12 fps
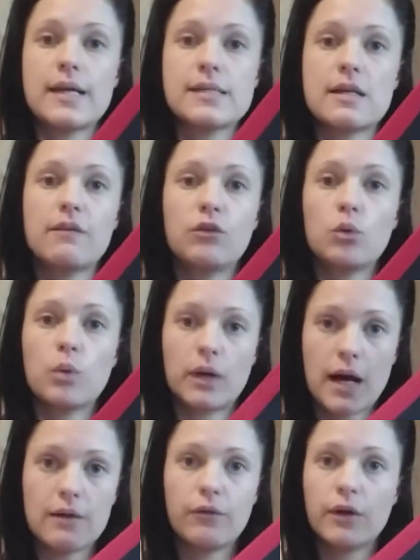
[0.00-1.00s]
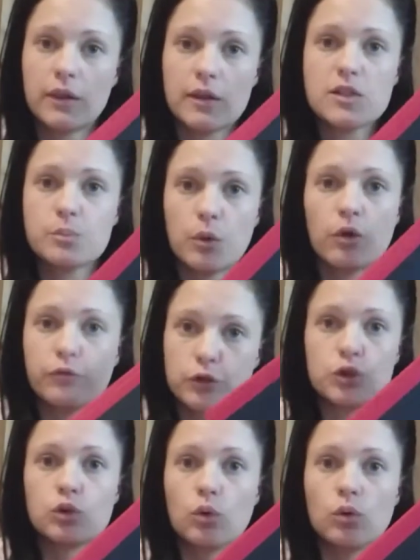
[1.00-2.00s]
as if you were covering this book for
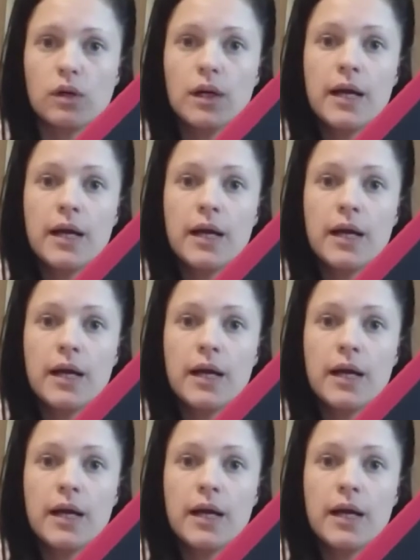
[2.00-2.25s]
school.